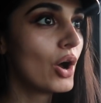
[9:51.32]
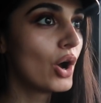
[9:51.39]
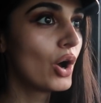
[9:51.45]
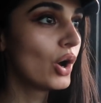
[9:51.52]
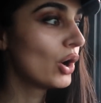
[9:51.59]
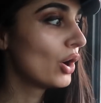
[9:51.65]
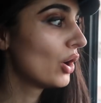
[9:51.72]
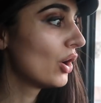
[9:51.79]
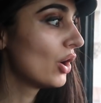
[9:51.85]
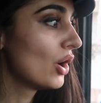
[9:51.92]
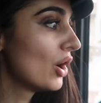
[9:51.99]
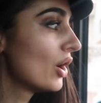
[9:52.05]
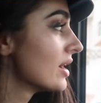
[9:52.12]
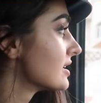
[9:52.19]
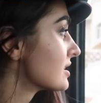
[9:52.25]

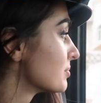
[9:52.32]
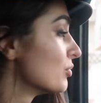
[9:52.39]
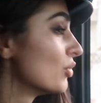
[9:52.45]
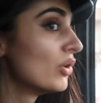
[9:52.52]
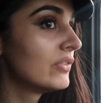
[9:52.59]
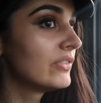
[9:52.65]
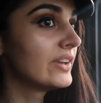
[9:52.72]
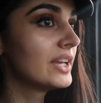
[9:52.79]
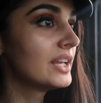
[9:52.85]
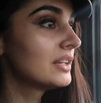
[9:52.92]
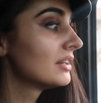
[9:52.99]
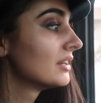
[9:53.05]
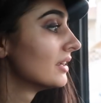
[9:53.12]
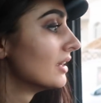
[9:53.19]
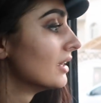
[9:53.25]
Oh, it's moving.
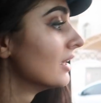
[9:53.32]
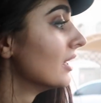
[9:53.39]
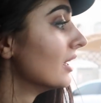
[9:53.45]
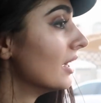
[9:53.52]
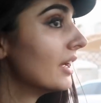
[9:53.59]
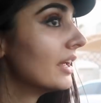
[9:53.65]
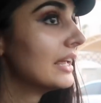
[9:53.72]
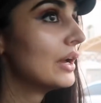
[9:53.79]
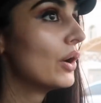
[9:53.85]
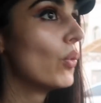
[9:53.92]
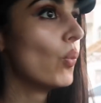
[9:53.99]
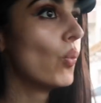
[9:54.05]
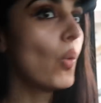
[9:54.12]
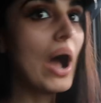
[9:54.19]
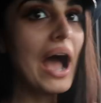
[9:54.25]

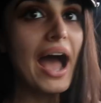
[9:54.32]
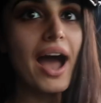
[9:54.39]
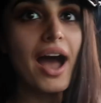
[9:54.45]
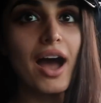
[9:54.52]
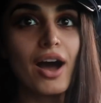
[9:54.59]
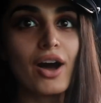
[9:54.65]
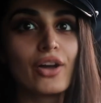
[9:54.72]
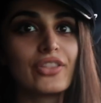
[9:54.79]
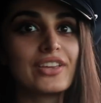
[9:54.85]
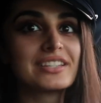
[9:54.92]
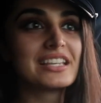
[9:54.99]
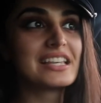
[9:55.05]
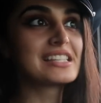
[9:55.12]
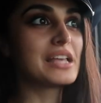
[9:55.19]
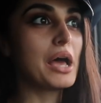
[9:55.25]
Wow,
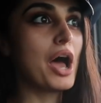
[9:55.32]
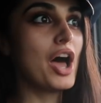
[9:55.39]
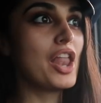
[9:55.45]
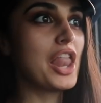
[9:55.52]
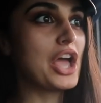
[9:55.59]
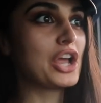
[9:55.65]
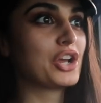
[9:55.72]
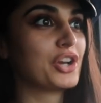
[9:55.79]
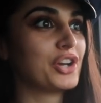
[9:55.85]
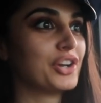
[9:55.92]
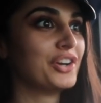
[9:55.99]
this is like,